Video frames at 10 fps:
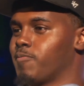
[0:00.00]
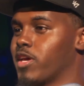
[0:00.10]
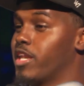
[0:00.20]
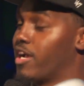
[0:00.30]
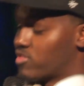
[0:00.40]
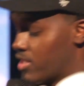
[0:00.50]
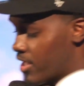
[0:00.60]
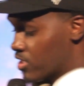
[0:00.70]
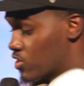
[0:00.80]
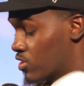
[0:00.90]
And after that,
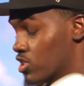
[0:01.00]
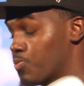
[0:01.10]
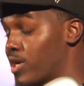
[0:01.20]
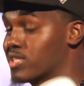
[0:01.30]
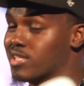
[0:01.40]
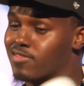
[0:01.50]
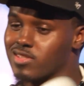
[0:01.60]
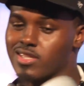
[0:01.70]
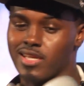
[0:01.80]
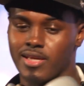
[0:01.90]
I'll start this process after
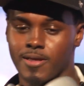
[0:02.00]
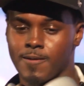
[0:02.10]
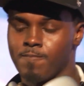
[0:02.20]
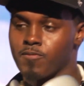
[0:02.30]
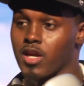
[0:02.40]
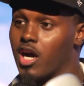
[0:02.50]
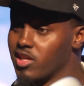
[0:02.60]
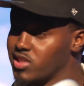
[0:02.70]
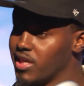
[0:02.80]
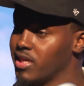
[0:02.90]
today. I'll
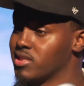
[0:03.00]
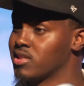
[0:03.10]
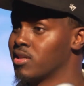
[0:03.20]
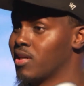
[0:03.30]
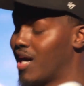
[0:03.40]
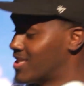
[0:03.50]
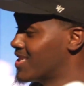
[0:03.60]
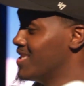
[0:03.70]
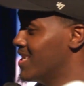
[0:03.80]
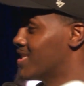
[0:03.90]
change. I
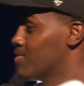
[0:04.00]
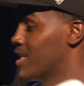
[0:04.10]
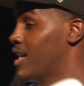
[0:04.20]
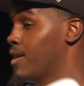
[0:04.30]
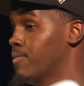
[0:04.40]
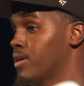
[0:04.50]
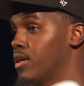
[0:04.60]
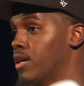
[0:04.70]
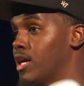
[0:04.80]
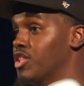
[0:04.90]
just need some time.
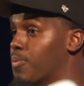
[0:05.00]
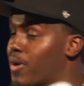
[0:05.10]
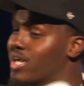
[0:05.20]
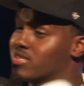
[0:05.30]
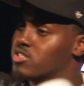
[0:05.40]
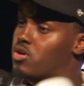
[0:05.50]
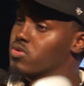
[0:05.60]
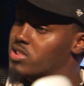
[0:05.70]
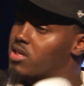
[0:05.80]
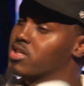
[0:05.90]
And the process
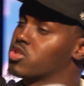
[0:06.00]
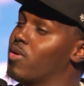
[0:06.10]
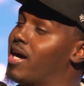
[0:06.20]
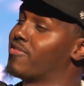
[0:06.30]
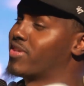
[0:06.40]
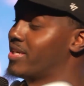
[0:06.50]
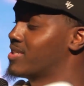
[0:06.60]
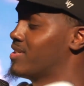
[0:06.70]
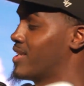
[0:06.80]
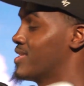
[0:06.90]
goes on, so I often get
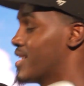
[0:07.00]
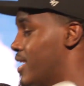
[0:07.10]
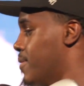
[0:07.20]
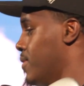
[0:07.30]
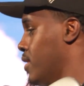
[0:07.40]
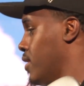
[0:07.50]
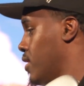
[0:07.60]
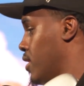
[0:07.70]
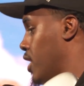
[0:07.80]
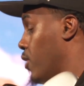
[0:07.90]
stuck in time.
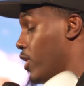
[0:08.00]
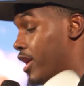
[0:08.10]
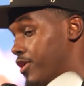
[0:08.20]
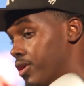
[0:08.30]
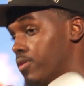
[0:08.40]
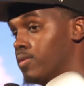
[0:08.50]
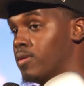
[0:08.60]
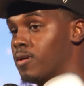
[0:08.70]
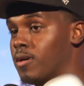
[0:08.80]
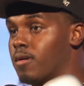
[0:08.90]
And when I don't,
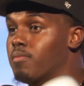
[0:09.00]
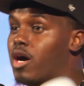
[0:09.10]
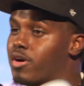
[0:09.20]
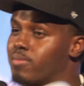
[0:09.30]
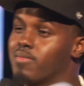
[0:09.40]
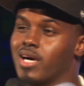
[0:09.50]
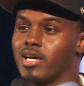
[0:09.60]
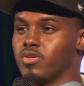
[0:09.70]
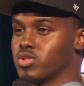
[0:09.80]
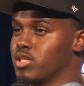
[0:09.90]
my heart and
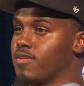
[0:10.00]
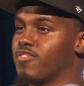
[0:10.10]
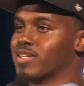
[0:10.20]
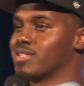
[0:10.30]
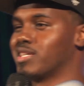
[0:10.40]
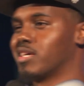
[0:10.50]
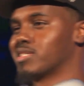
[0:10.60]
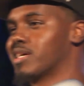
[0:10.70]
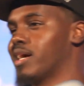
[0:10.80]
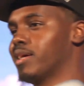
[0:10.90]
mind usually fight to take a
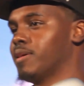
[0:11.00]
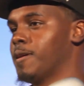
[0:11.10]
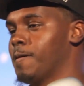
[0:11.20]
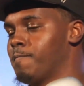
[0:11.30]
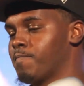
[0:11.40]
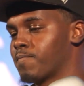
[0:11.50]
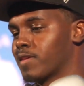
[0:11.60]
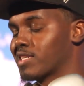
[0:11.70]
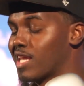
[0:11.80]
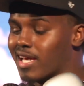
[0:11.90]
side.
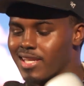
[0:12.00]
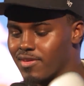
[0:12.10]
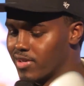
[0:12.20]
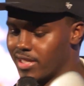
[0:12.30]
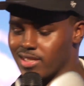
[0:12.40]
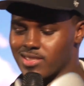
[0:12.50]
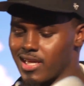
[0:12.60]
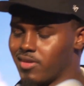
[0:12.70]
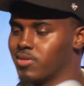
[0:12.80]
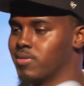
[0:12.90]
It's like a never-ending
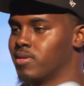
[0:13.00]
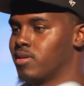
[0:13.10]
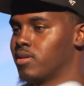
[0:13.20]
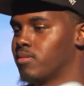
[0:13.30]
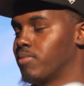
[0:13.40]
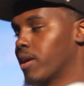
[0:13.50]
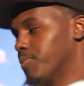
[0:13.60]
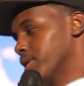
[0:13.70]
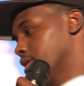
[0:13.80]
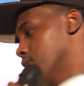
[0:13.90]
cycle, but I'll
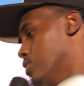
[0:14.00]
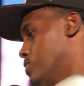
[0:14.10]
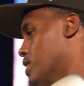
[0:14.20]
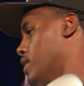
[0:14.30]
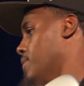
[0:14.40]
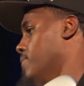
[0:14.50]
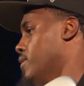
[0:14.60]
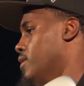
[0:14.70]
break it in due time.